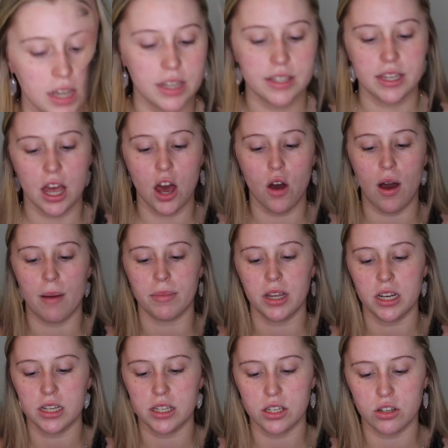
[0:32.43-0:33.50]
So I'm
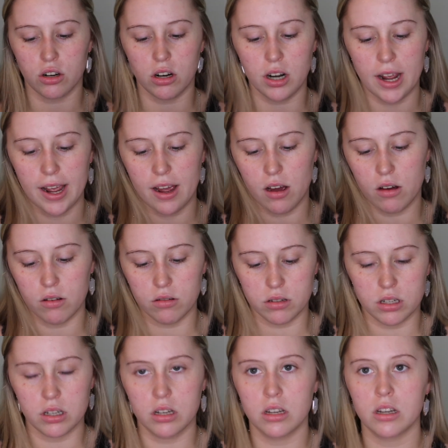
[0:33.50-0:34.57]
going to start
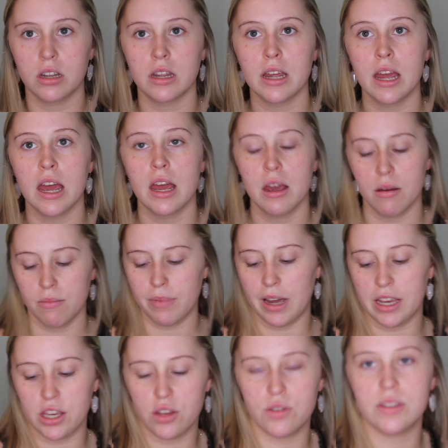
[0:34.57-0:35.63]
out
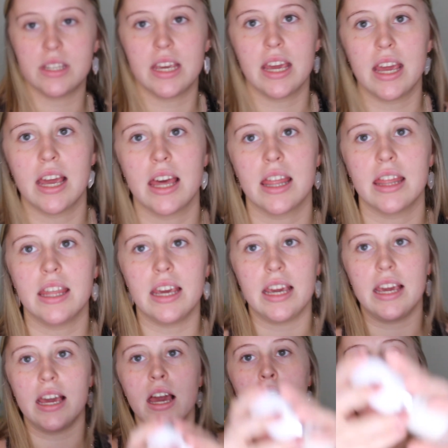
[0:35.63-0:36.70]
by using
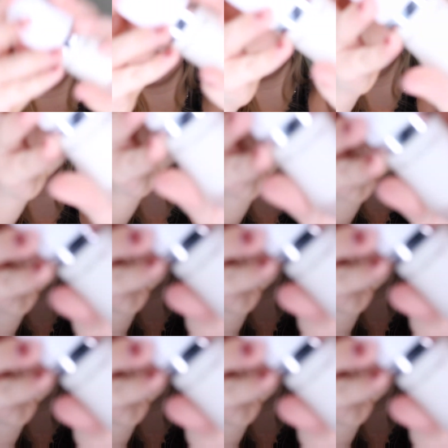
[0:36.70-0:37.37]
the Marc